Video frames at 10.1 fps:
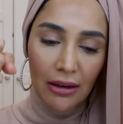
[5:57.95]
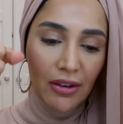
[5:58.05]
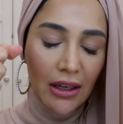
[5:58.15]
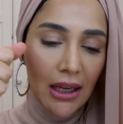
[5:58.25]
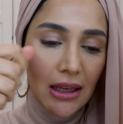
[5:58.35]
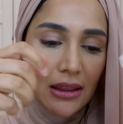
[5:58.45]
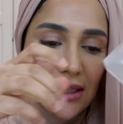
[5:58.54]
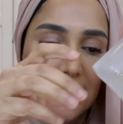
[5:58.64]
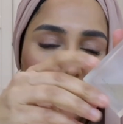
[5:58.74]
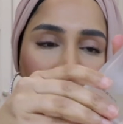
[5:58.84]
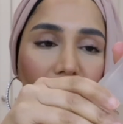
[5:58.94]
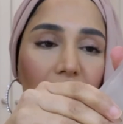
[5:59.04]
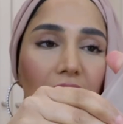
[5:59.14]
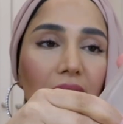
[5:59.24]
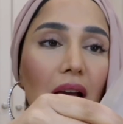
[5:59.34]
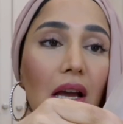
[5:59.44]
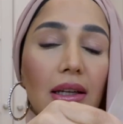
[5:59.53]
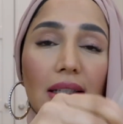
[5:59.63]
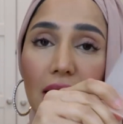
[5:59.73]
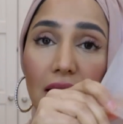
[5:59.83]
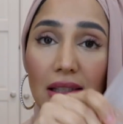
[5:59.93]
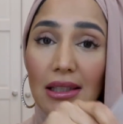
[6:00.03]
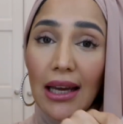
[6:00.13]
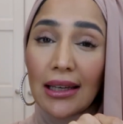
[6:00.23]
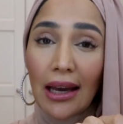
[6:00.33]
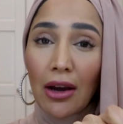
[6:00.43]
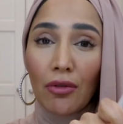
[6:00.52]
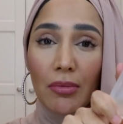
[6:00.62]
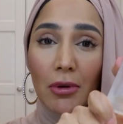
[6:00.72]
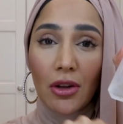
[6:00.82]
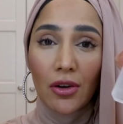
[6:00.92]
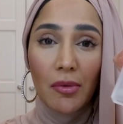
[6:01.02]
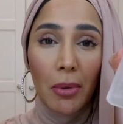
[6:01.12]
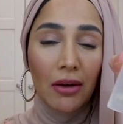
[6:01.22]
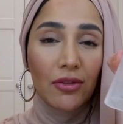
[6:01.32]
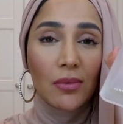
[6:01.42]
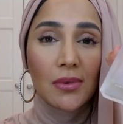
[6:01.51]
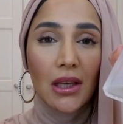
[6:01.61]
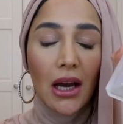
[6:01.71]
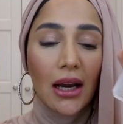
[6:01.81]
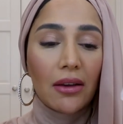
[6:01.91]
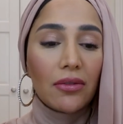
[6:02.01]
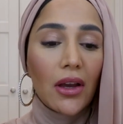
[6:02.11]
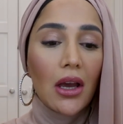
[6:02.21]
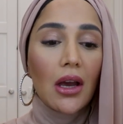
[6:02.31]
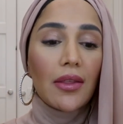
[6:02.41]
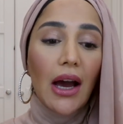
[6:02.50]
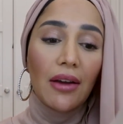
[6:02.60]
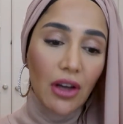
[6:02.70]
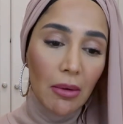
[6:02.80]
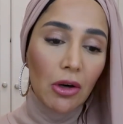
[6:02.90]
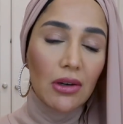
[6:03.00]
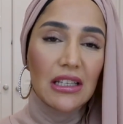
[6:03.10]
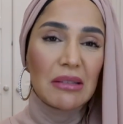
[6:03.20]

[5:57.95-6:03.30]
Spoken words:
I feel like this definitely does stand out from a lot of the perfumes that I've come across,